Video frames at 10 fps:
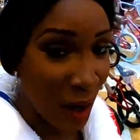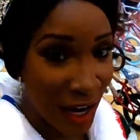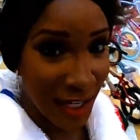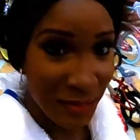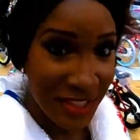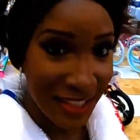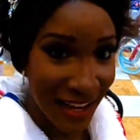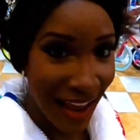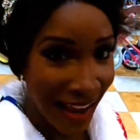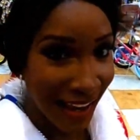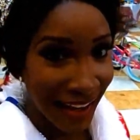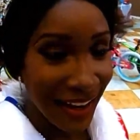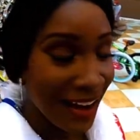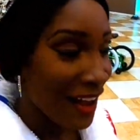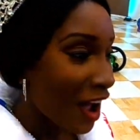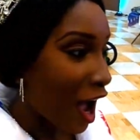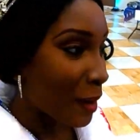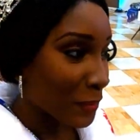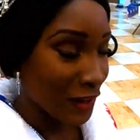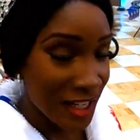Y M C A
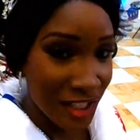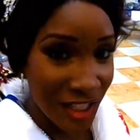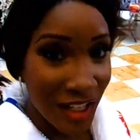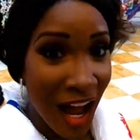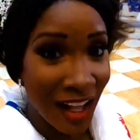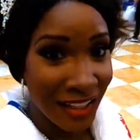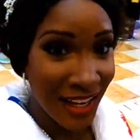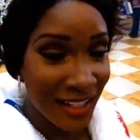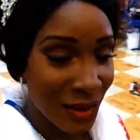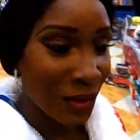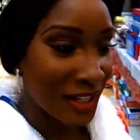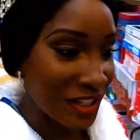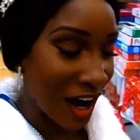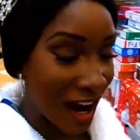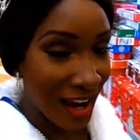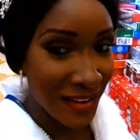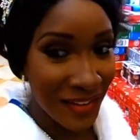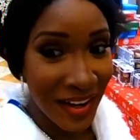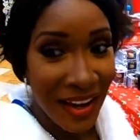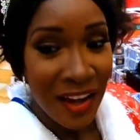Operation Holiday Toy
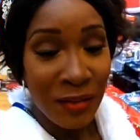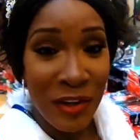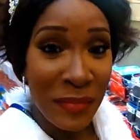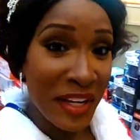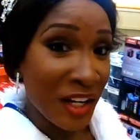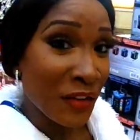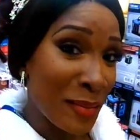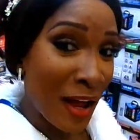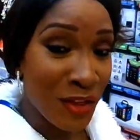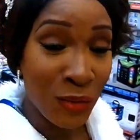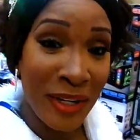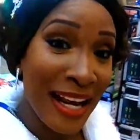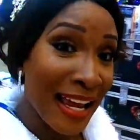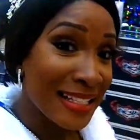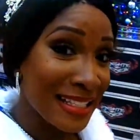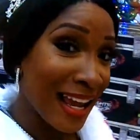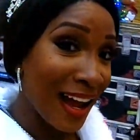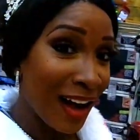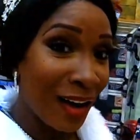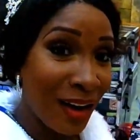Drive. We've been here for about three days
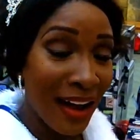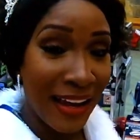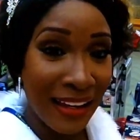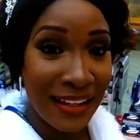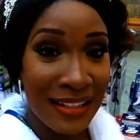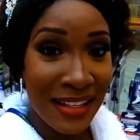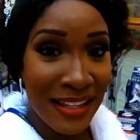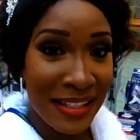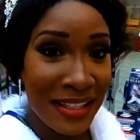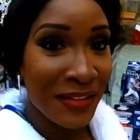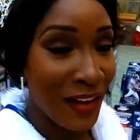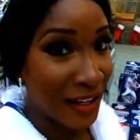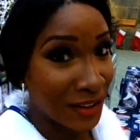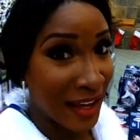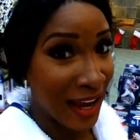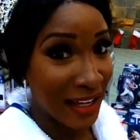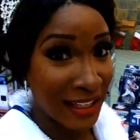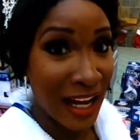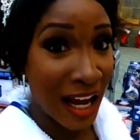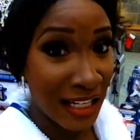now, and this is the final day.
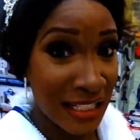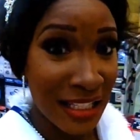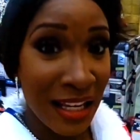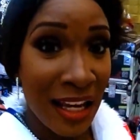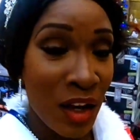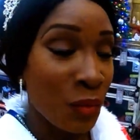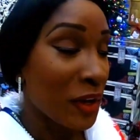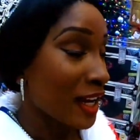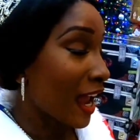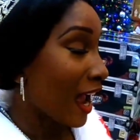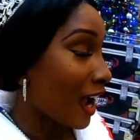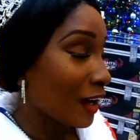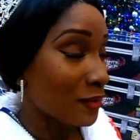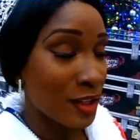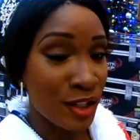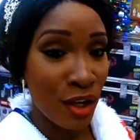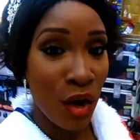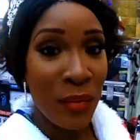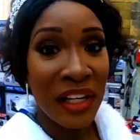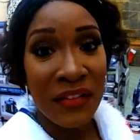And guys, we have
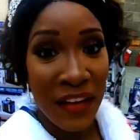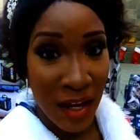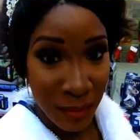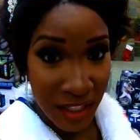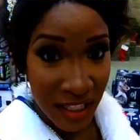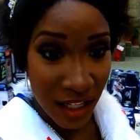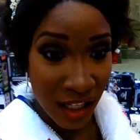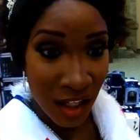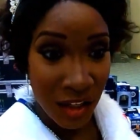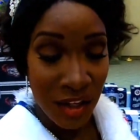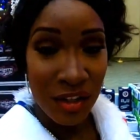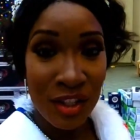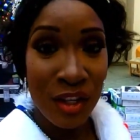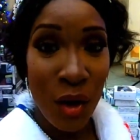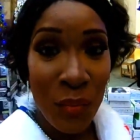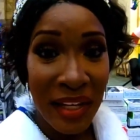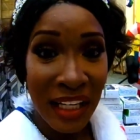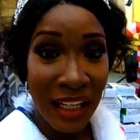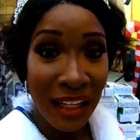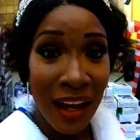so many families here. There's so
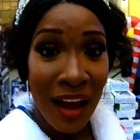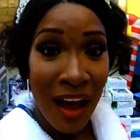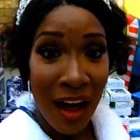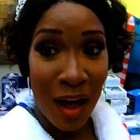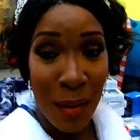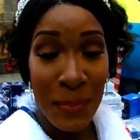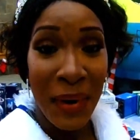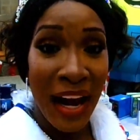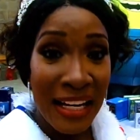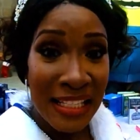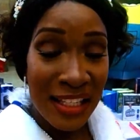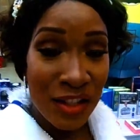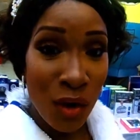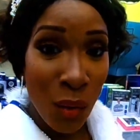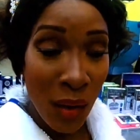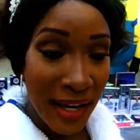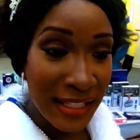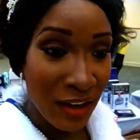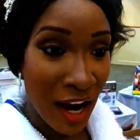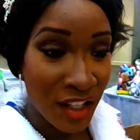many uh, bikes and
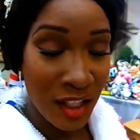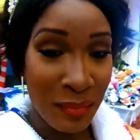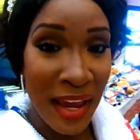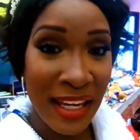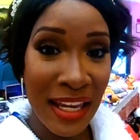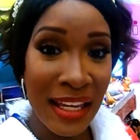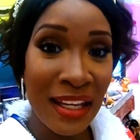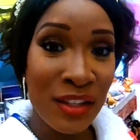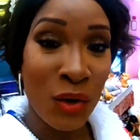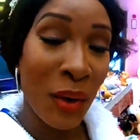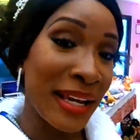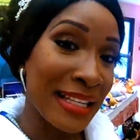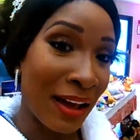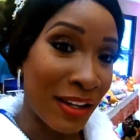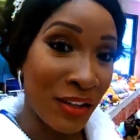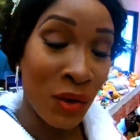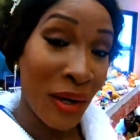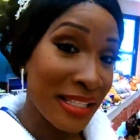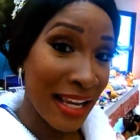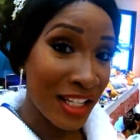toys. They're actually making toys out in the
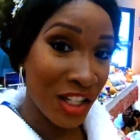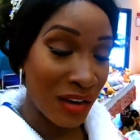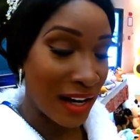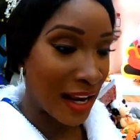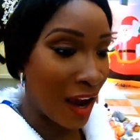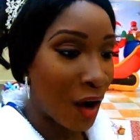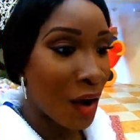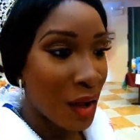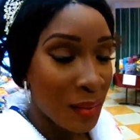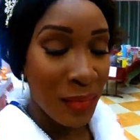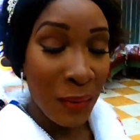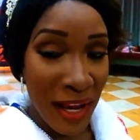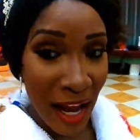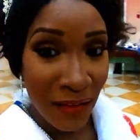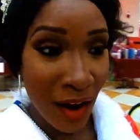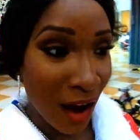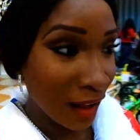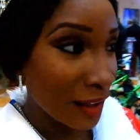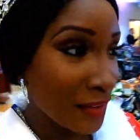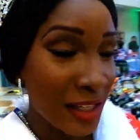toy station right now. But we have
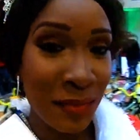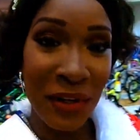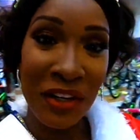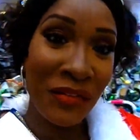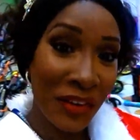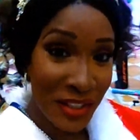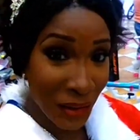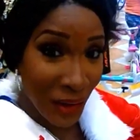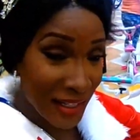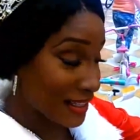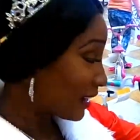all of these beautiful toys